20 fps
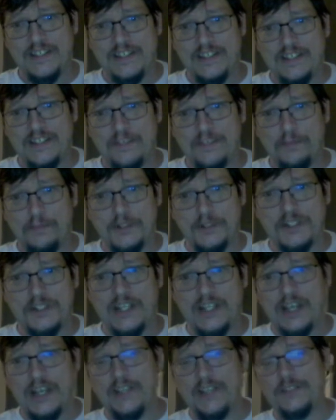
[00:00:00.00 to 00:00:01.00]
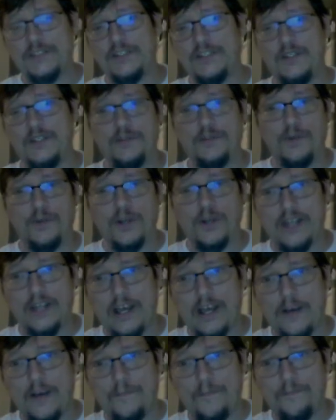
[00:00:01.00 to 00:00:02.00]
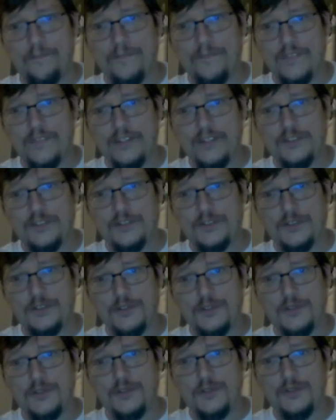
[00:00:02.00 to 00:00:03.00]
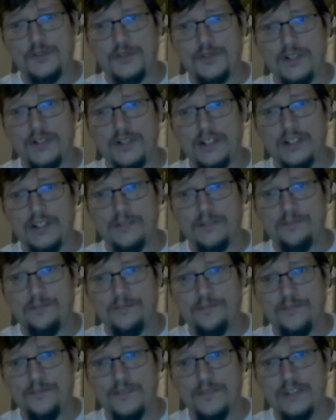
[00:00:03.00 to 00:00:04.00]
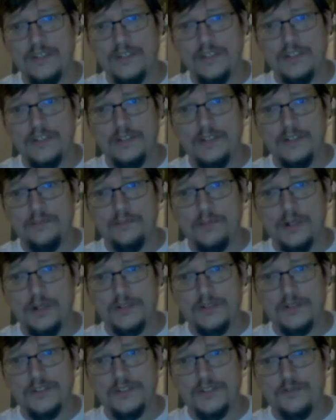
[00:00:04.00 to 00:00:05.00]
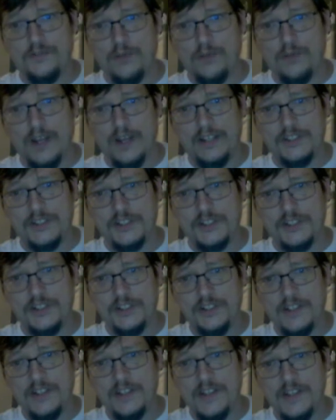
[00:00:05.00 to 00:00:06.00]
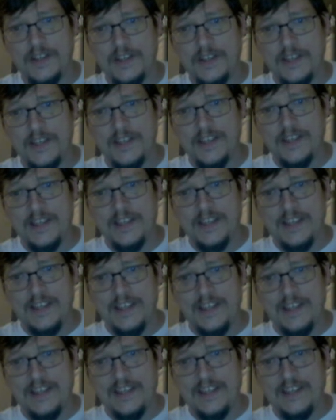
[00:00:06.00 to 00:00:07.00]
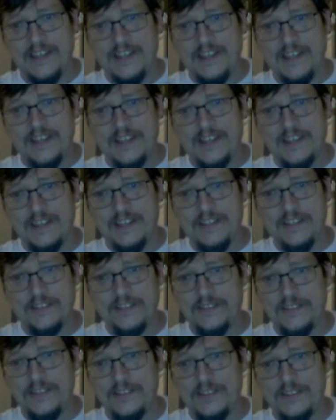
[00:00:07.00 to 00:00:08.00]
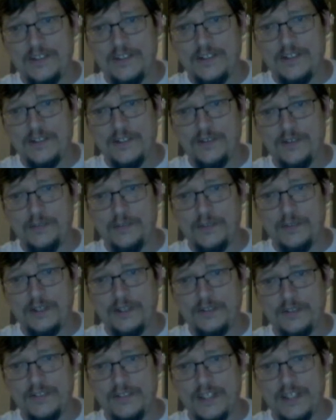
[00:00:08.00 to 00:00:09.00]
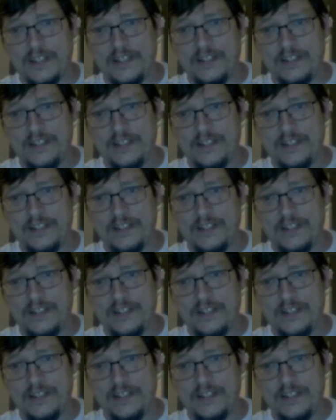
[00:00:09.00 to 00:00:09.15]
a bunch of guys walk out into parts of this ranch, and then their equipment goes dead.